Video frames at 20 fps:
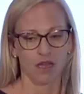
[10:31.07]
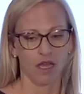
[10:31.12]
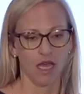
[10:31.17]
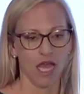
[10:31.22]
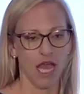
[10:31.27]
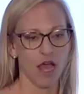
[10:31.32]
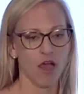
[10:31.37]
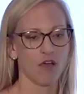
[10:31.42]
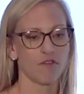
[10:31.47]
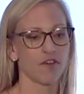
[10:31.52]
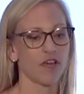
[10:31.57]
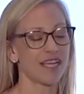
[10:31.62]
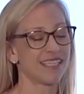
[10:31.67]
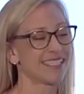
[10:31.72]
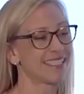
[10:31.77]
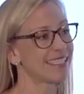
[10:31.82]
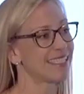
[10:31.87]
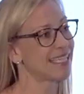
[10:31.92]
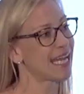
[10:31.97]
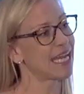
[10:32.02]
However, a
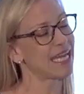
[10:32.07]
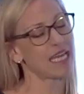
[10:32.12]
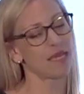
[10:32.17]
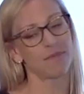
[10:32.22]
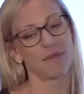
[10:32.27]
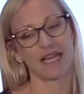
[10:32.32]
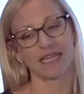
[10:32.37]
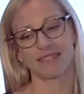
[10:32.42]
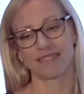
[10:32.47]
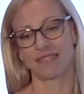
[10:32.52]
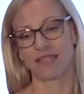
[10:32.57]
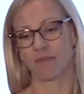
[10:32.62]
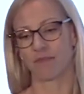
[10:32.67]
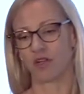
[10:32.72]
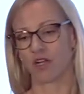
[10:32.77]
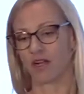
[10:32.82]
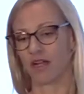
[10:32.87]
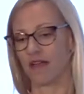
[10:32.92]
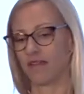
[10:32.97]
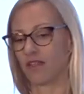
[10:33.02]
study by
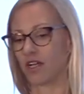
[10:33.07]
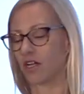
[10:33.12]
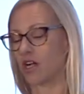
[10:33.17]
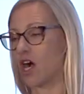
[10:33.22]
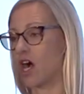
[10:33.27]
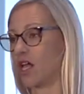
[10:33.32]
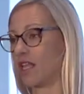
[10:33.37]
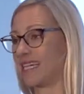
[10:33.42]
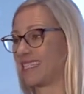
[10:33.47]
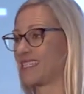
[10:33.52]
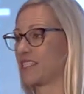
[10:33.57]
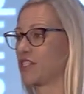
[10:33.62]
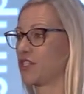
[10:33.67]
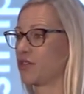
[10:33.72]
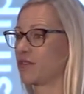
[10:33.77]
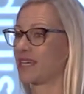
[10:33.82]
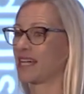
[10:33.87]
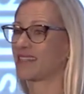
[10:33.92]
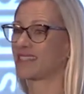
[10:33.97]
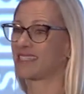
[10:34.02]
Sumner and their colleagues in two
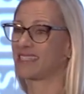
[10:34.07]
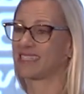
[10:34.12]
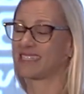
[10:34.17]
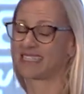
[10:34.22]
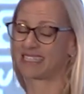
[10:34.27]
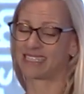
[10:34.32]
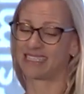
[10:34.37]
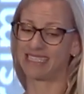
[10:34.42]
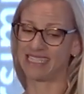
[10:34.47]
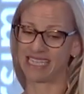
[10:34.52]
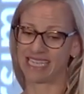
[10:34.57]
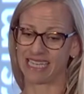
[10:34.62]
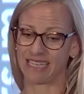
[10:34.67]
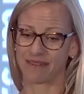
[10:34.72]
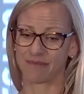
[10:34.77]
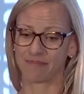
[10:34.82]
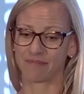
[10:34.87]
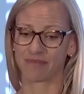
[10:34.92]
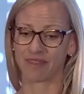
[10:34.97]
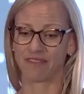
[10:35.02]
thousand sixteen
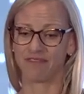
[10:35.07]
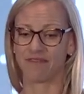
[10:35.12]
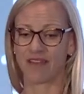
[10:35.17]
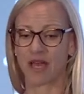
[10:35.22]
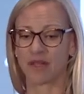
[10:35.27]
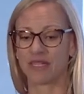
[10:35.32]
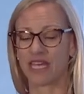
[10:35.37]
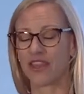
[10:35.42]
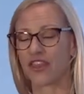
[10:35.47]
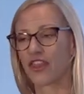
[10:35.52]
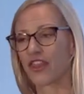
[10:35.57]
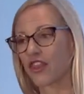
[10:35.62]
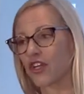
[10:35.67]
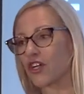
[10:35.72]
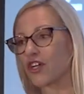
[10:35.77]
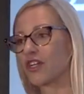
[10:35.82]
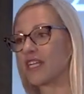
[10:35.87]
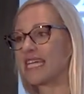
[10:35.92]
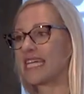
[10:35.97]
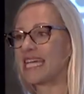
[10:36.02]
found that
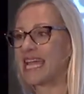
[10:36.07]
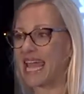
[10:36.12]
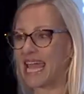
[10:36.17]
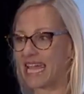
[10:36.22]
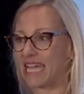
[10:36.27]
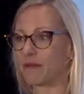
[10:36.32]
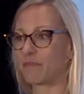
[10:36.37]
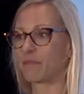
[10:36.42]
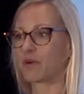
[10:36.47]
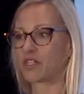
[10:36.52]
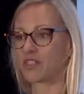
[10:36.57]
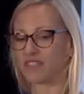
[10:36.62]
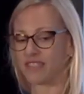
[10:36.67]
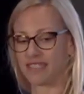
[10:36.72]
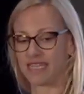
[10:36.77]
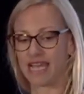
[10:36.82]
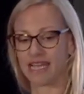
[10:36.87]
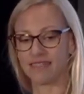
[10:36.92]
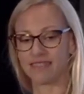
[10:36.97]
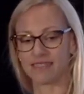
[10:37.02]
thirty-eight
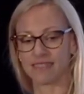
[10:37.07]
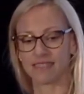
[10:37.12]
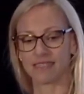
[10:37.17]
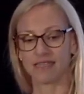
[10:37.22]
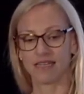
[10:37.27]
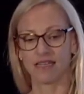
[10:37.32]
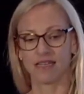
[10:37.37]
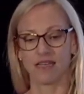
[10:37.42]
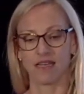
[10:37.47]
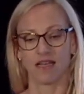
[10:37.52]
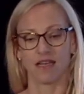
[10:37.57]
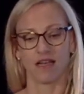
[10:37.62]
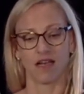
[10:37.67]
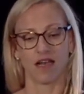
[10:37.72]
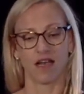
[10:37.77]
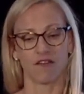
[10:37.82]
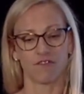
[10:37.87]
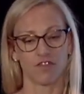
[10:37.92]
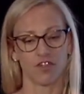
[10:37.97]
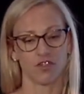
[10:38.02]
percent
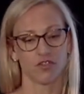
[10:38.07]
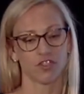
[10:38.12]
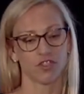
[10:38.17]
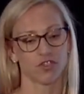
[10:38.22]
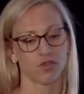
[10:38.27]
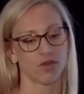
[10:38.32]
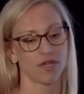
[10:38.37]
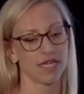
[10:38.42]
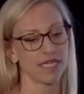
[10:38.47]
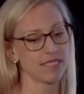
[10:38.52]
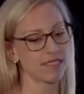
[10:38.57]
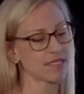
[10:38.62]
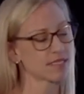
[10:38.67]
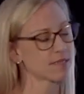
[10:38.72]
of news stories